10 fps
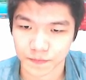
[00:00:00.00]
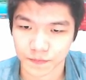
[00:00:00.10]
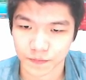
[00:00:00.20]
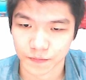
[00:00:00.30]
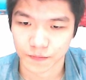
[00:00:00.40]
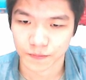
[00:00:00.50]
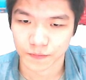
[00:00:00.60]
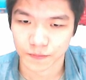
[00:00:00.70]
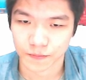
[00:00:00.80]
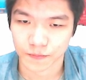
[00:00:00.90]

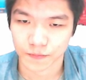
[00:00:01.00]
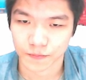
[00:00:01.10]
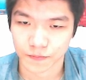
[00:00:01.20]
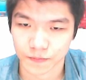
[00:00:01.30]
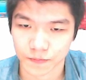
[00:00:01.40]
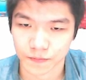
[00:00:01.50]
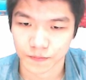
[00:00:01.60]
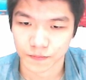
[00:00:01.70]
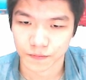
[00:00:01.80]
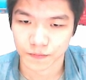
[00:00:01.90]

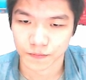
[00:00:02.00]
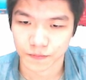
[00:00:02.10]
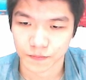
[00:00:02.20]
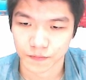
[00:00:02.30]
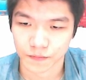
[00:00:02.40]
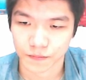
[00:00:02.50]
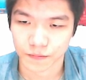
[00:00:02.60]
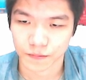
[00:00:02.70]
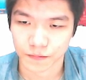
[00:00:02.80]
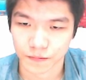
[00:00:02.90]

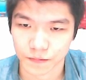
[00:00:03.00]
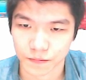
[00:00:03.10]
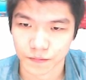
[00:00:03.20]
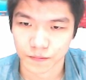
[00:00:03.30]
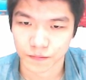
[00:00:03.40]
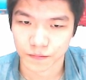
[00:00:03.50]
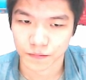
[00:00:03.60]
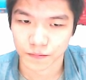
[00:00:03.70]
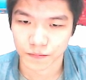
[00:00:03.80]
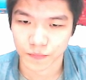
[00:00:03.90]
Nobody speaks.